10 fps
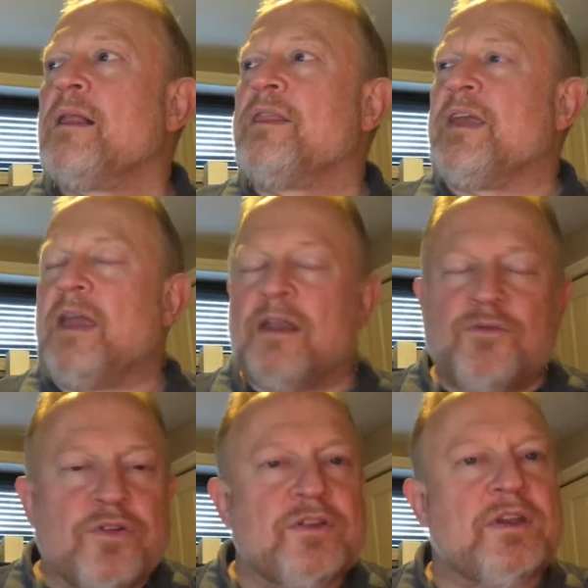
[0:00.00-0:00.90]
The
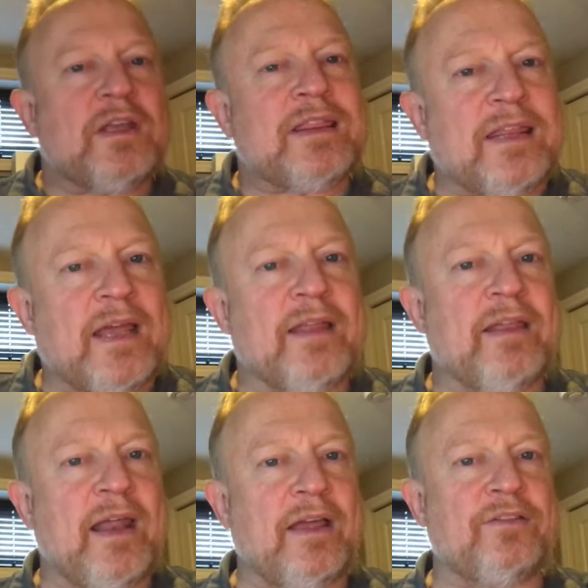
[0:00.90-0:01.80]
interesting thing
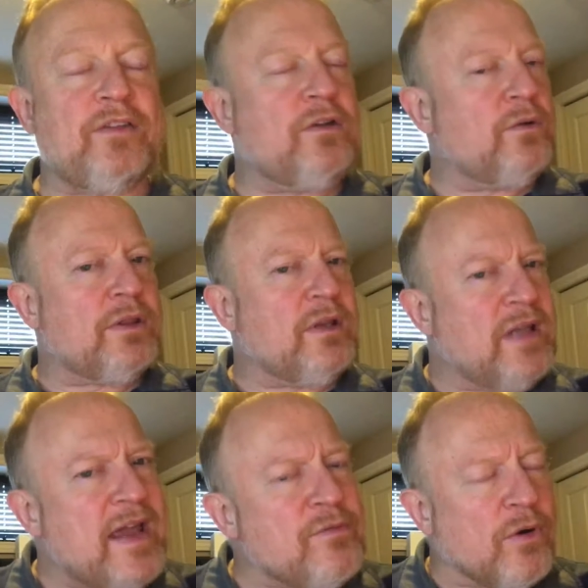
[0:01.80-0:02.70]
that has to do with the
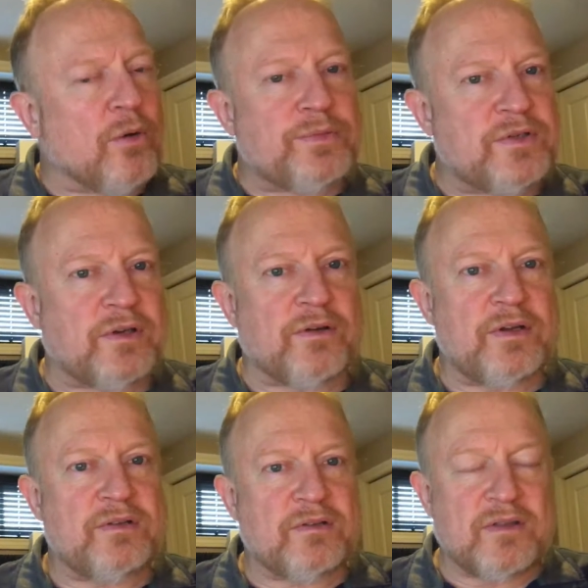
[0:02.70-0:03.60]
Light Rope
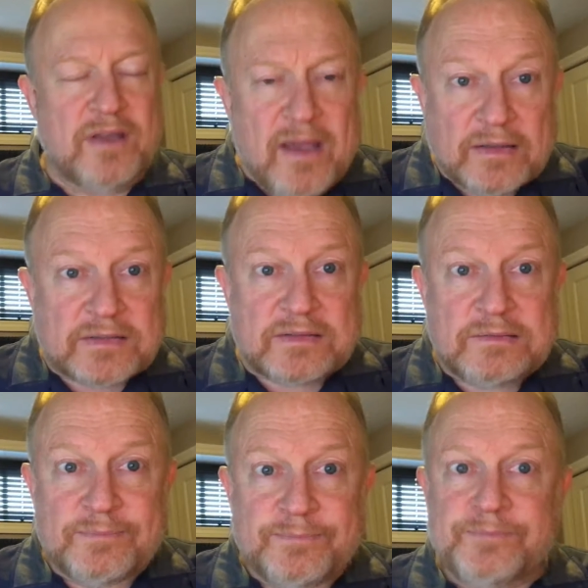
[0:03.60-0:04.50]
series is this.
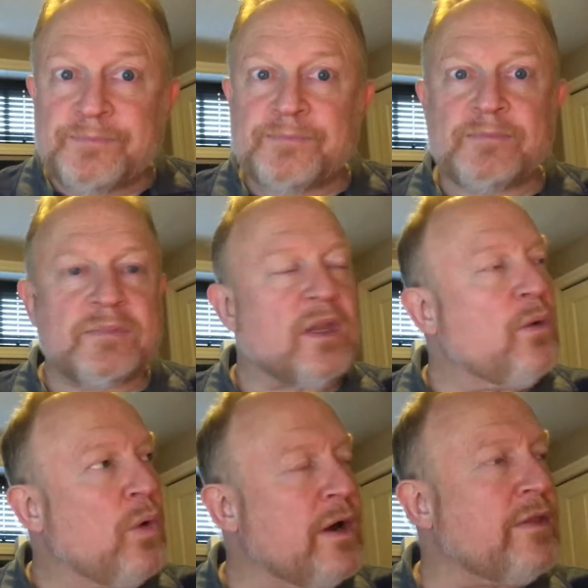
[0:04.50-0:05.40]

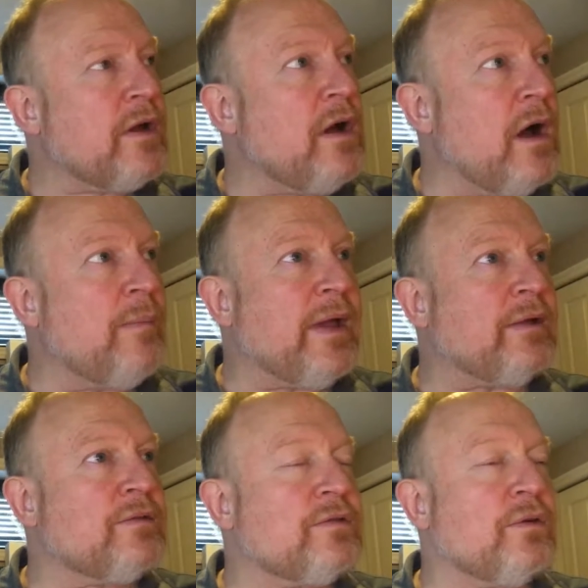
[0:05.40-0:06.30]
One of the
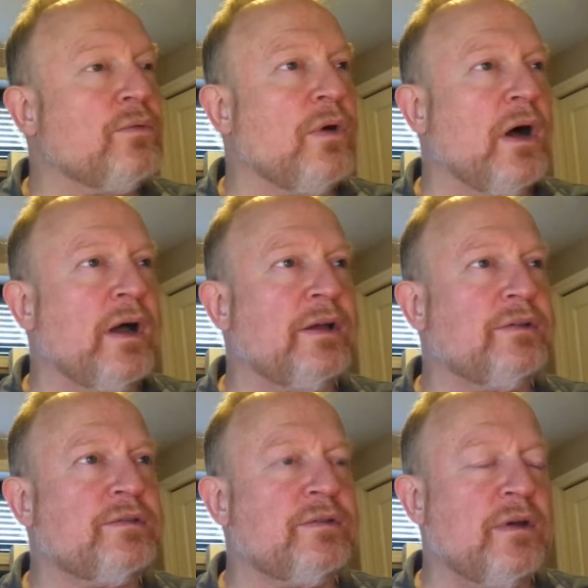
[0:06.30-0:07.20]
comments
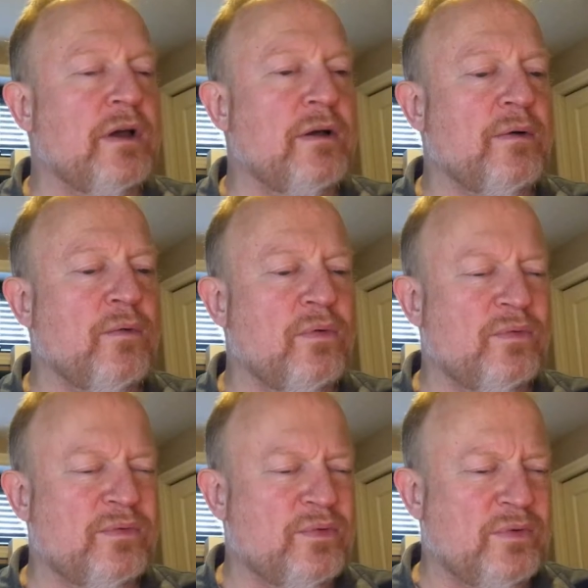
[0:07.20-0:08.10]
was
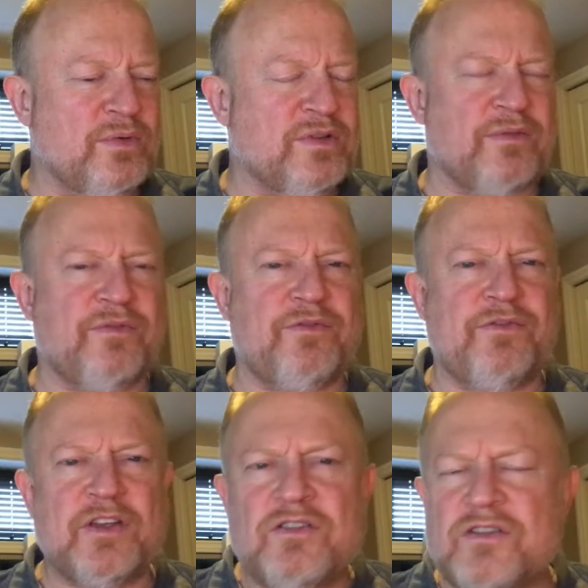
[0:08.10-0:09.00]
was a
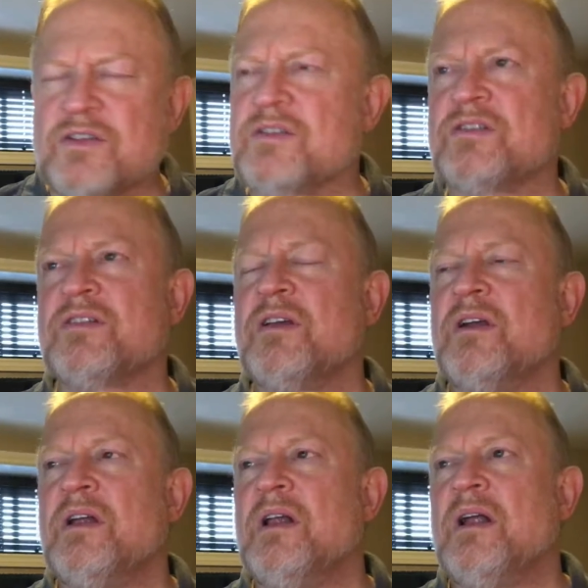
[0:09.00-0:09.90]
vicious
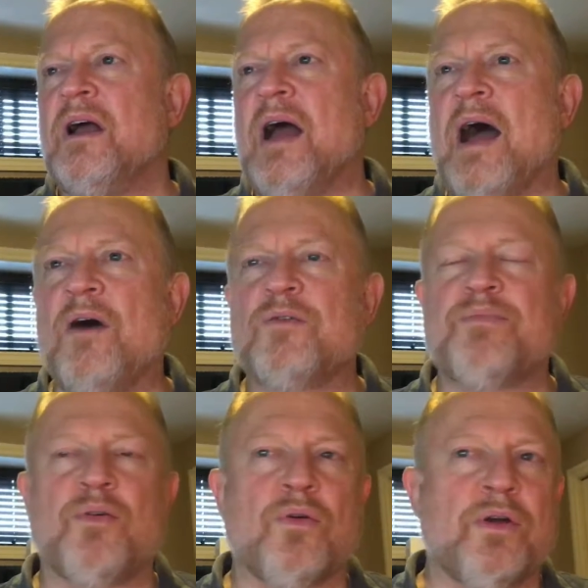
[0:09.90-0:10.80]

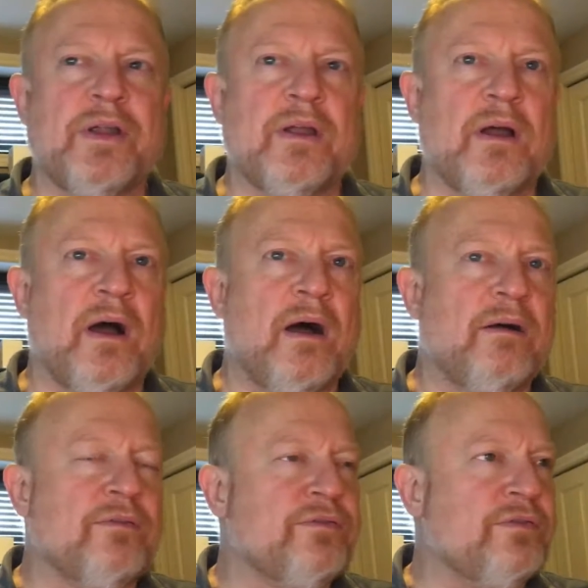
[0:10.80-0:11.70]
outpouring
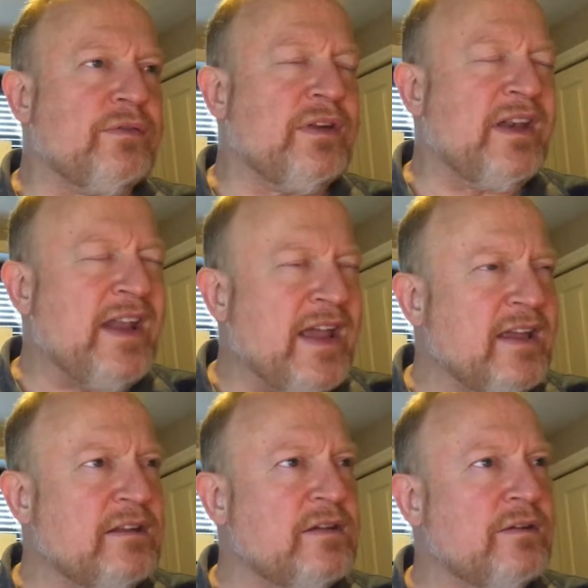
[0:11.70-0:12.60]
of
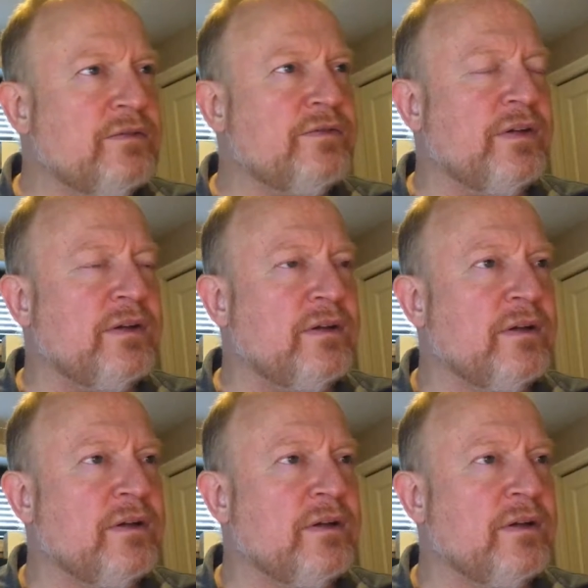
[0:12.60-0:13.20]
negative,